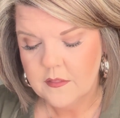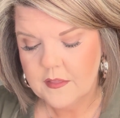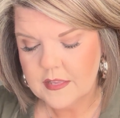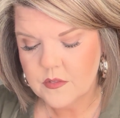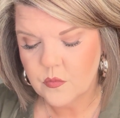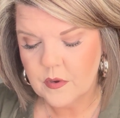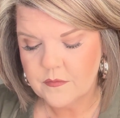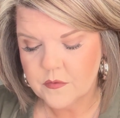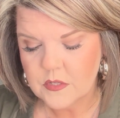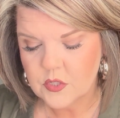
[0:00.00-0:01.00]
That's a
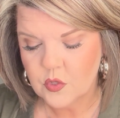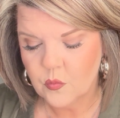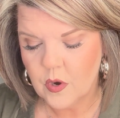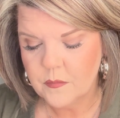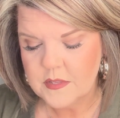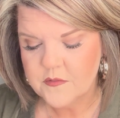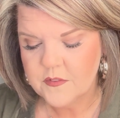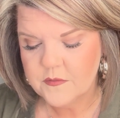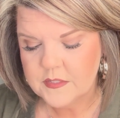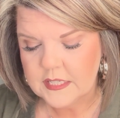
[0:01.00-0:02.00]
reference to Romans
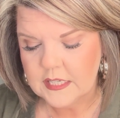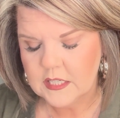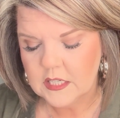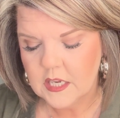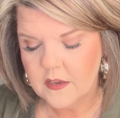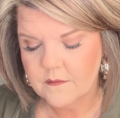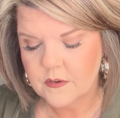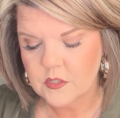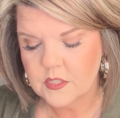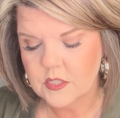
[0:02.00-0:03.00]
15,
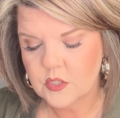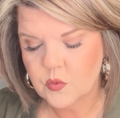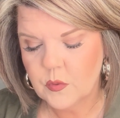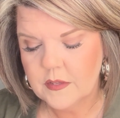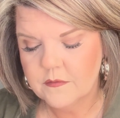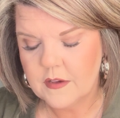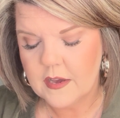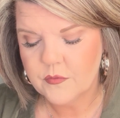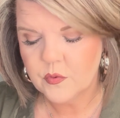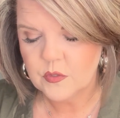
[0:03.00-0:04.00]
verses
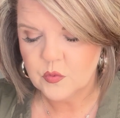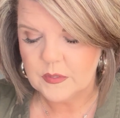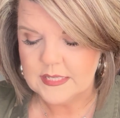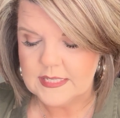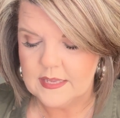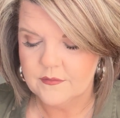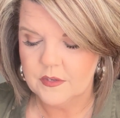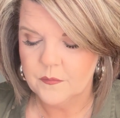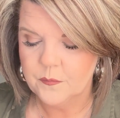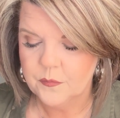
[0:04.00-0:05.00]
25 through 27.